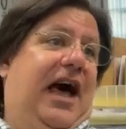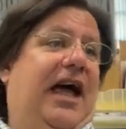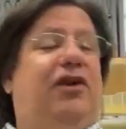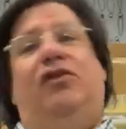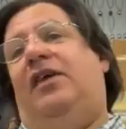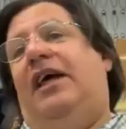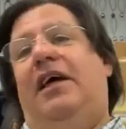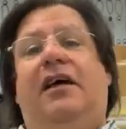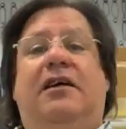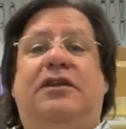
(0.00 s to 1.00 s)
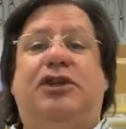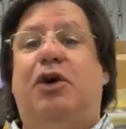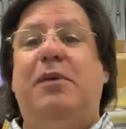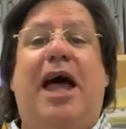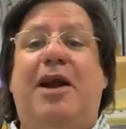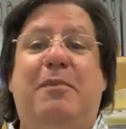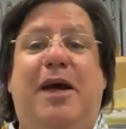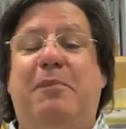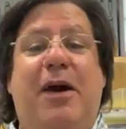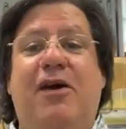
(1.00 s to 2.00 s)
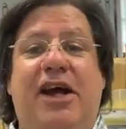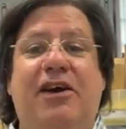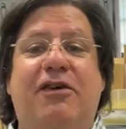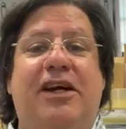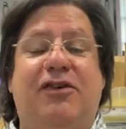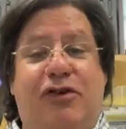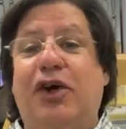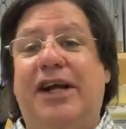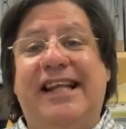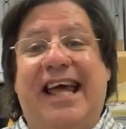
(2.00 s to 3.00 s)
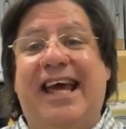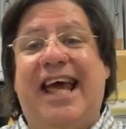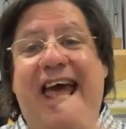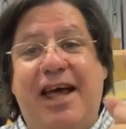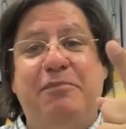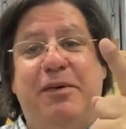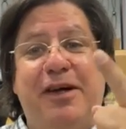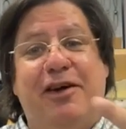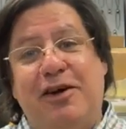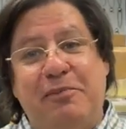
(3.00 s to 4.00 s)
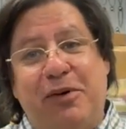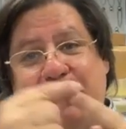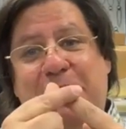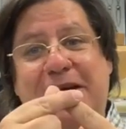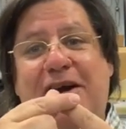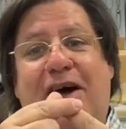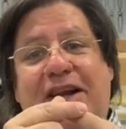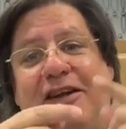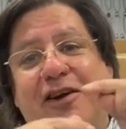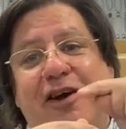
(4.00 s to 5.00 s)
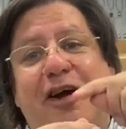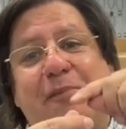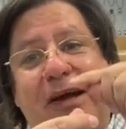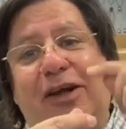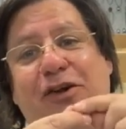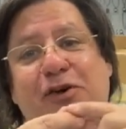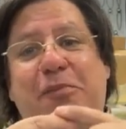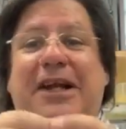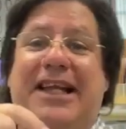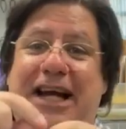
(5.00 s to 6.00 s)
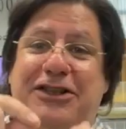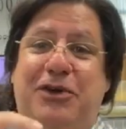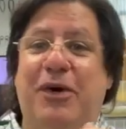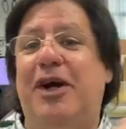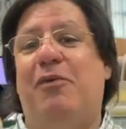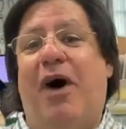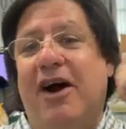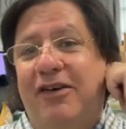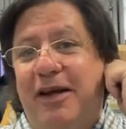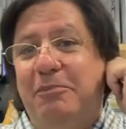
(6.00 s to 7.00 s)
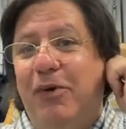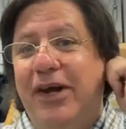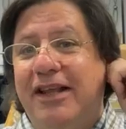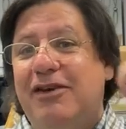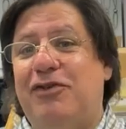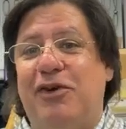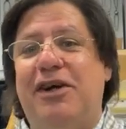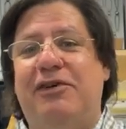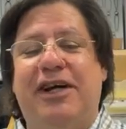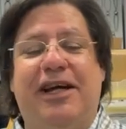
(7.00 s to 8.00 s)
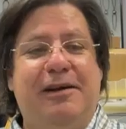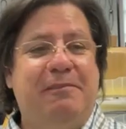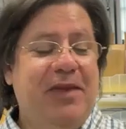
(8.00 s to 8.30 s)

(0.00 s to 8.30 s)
and you say, show me how to make a pair of earrings, they're going to take a head pin, they're going to put a bead on it, they're going to make a loop and attach it to an ear wire and say, boing, there's your earring.